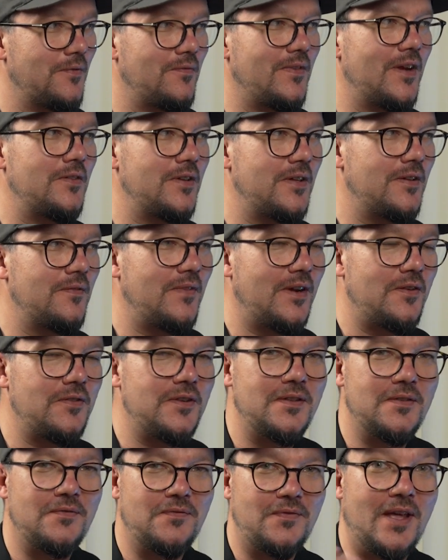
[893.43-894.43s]
very,
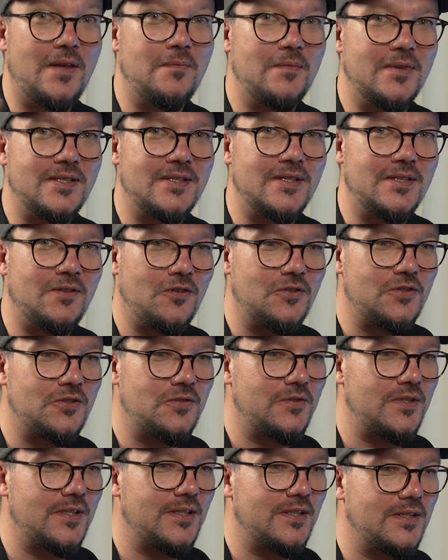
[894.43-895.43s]
very famous in
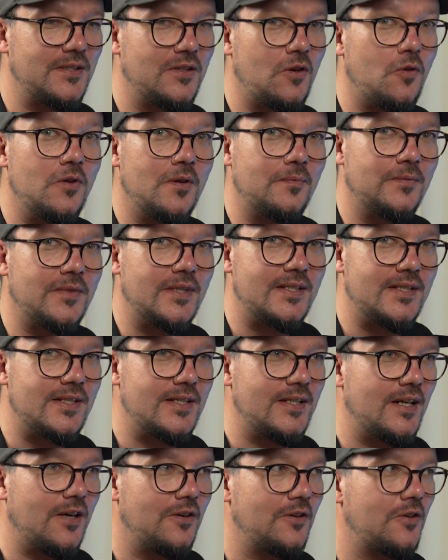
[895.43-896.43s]
Austria, the
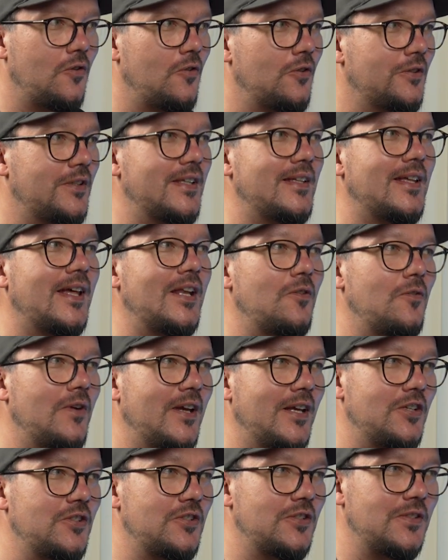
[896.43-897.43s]
ÖAMTC are called the yellow
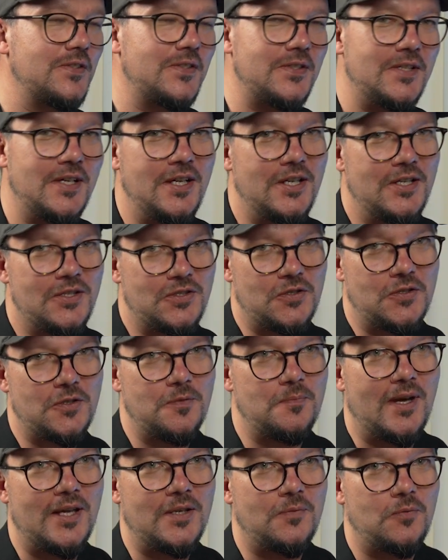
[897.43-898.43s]
angels. So you
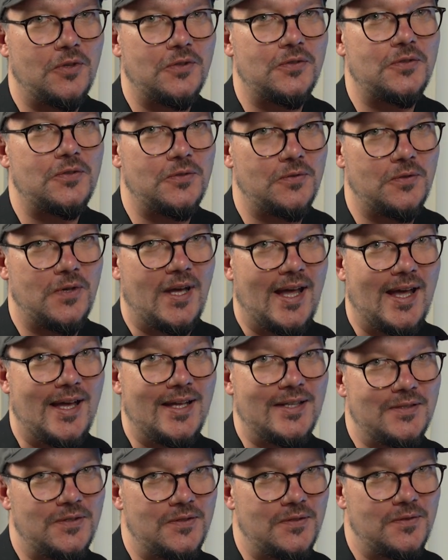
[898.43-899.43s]
might want to
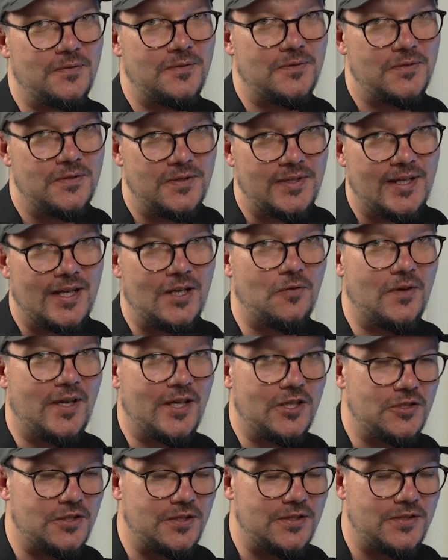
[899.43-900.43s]
add yellow
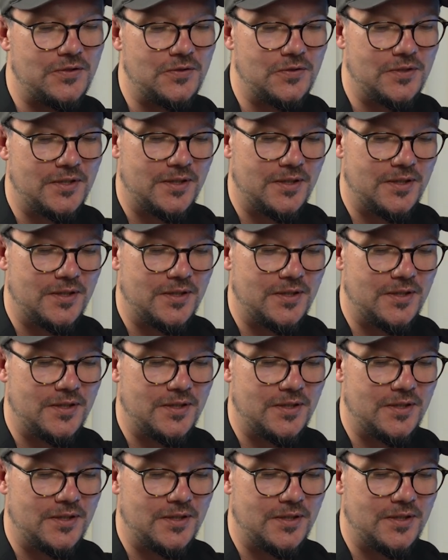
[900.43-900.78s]
angels to